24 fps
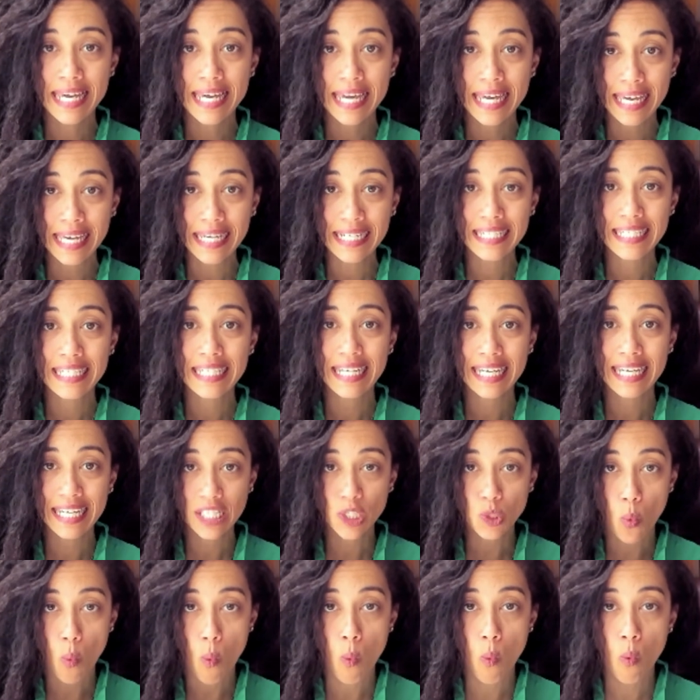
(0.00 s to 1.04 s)
It
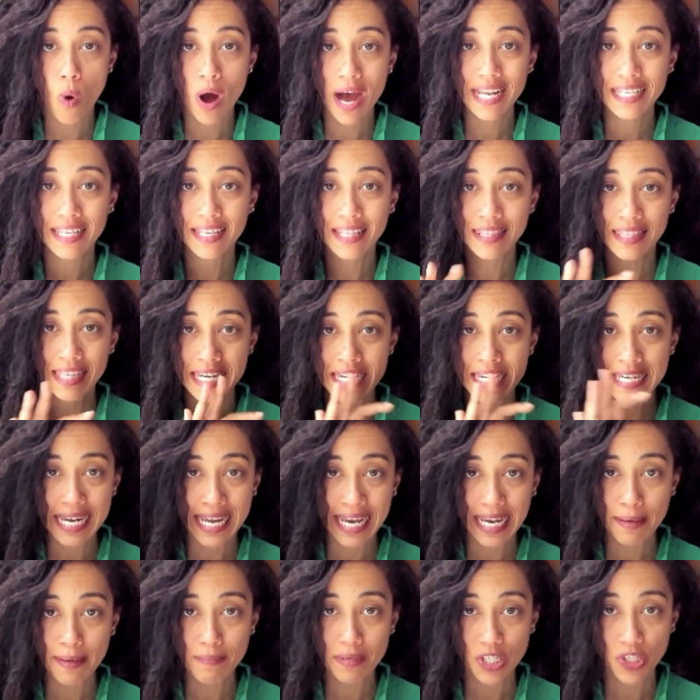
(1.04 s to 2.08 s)
is what the
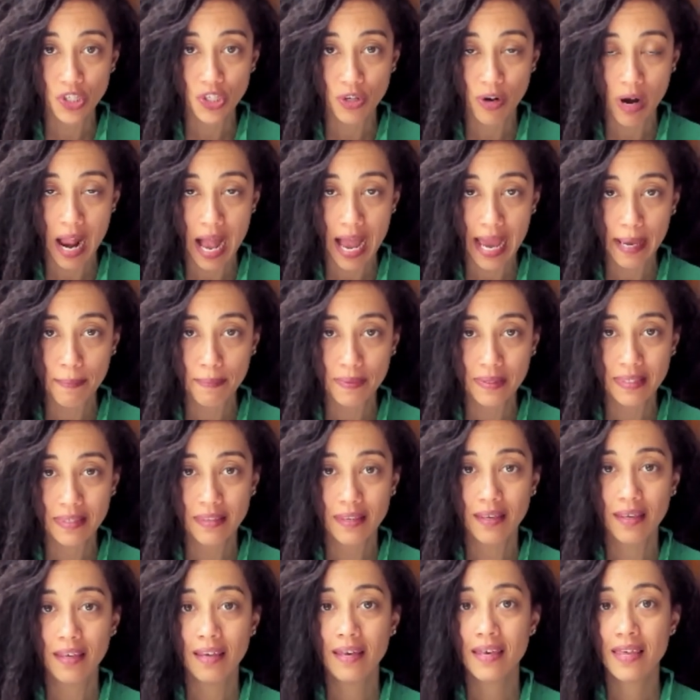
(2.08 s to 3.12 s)
name describes.
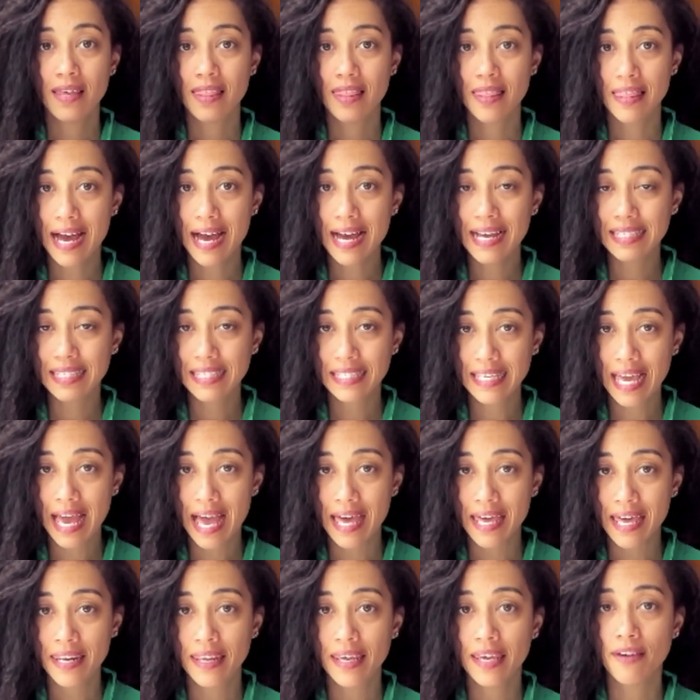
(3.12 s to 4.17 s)
That
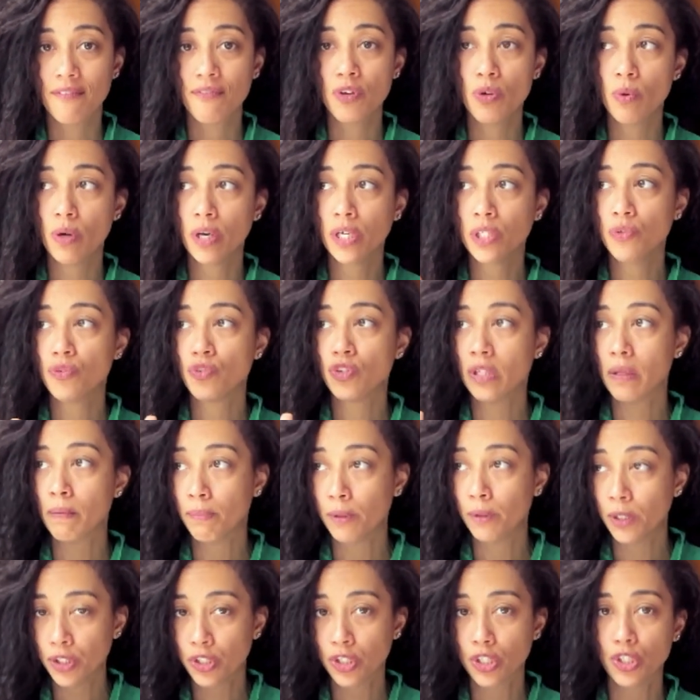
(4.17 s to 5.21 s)
said, if you are using
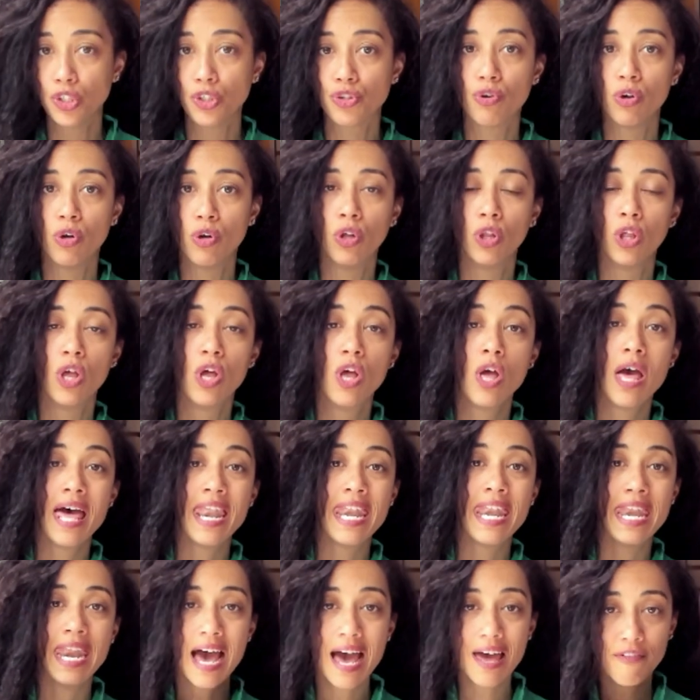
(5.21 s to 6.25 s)
birth control
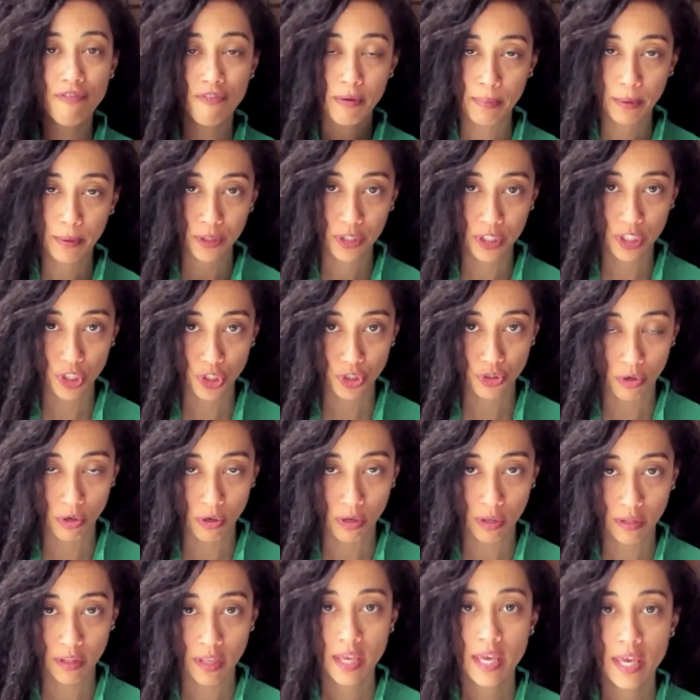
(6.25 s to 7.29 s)
not for birth
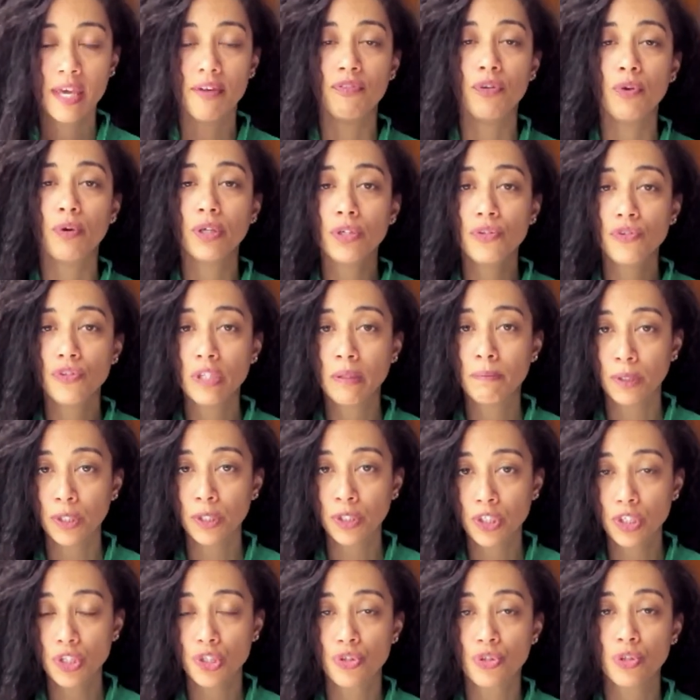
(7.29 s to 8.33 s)
control, if you are using
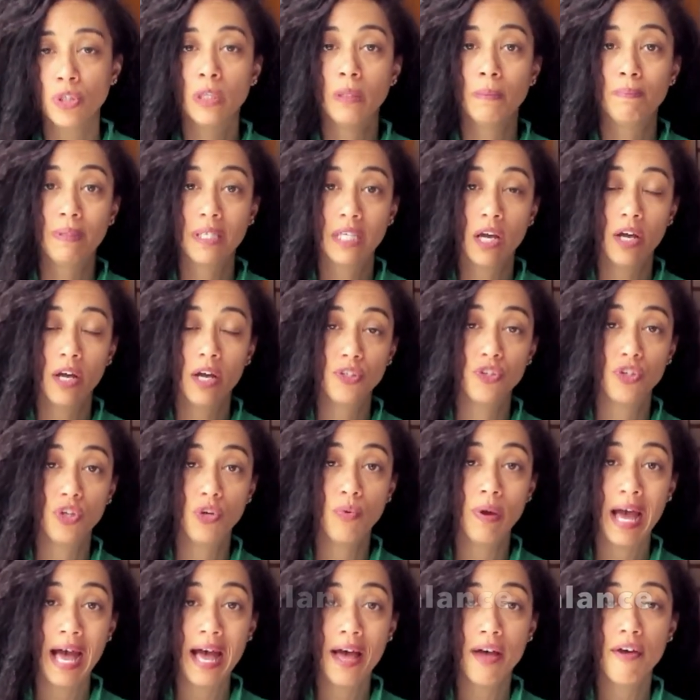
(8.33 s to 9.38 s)
birth control because
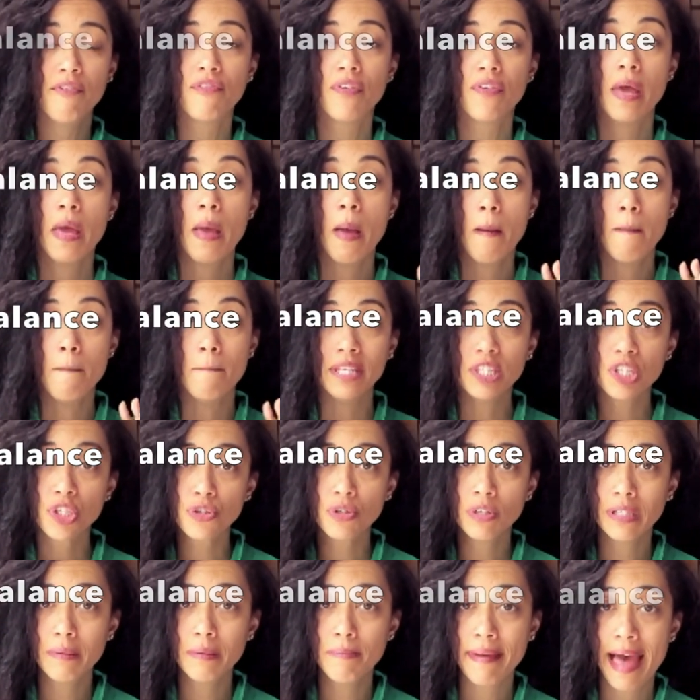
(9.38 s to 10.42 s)
you have
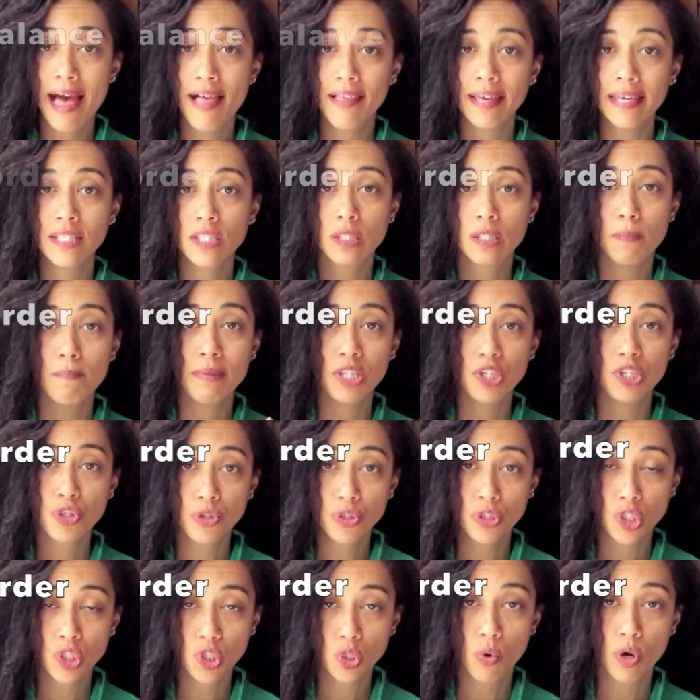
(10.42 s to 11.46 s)
menstrual imbalance,
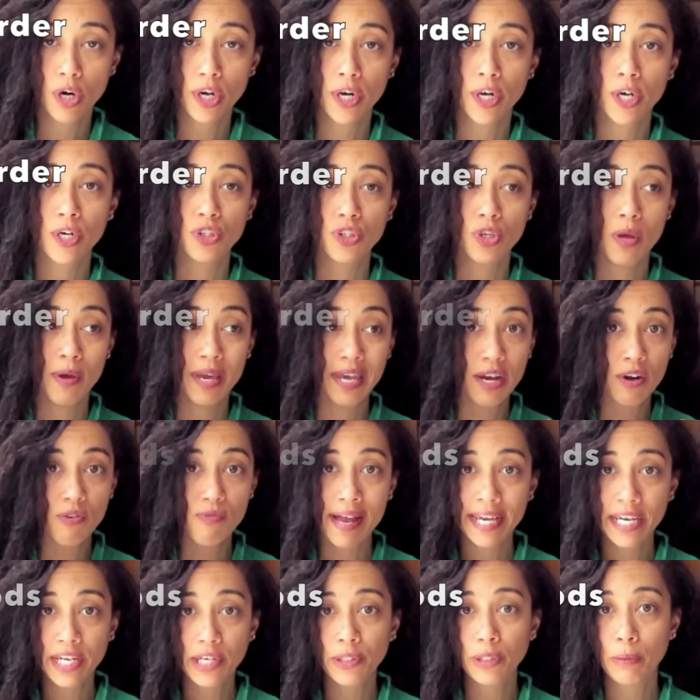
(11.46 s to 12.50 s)
menstrual disorders,
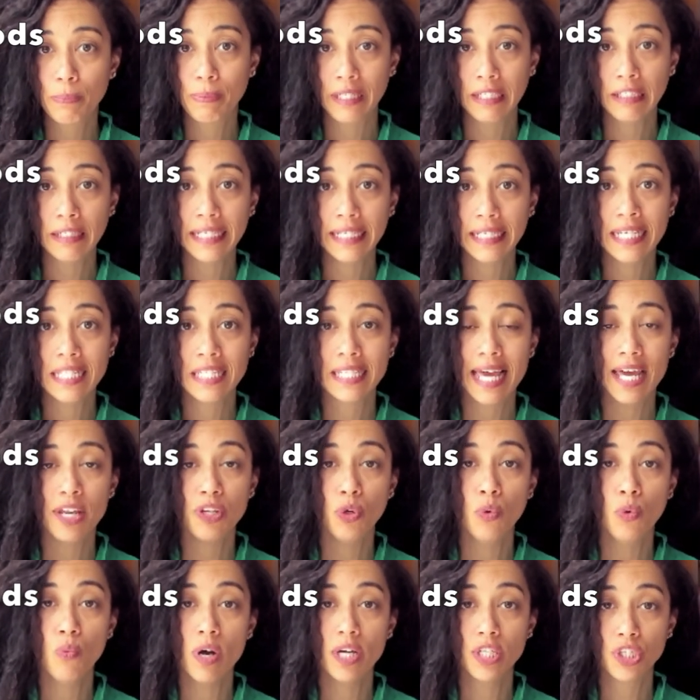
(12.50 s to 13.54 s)
irregular periods, and
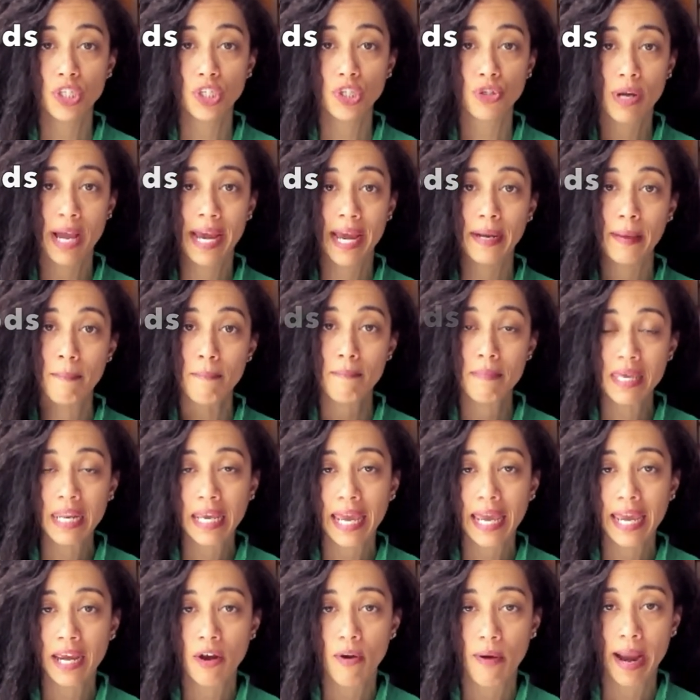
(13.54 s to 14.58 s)
you want to try to
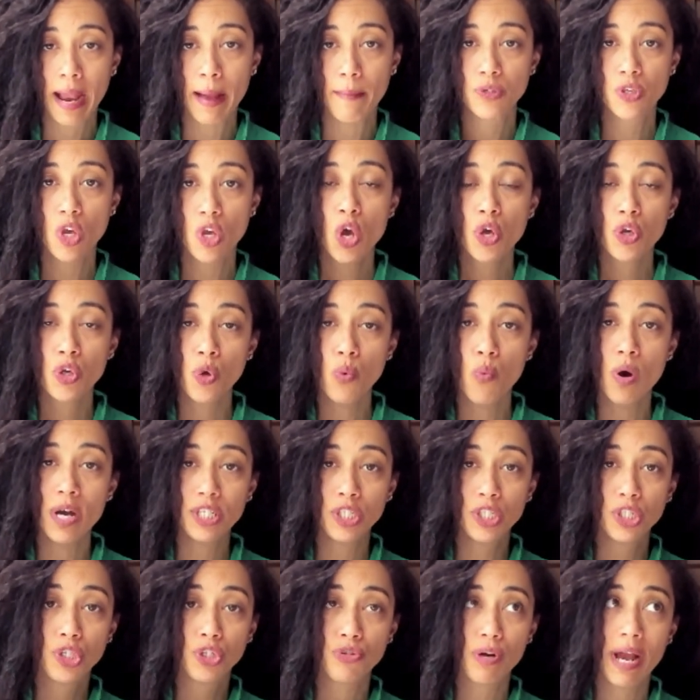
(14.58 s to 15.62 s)
mitigate cramps, you
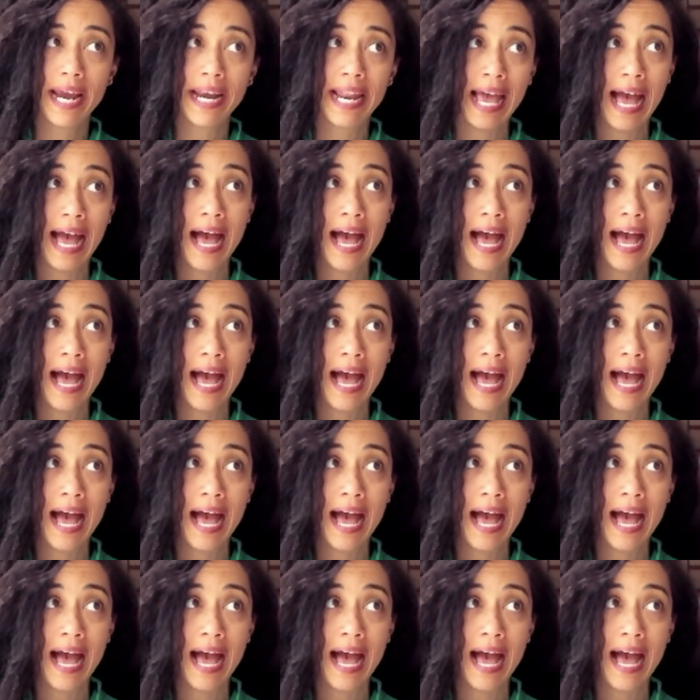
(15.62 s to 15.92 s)
want to try to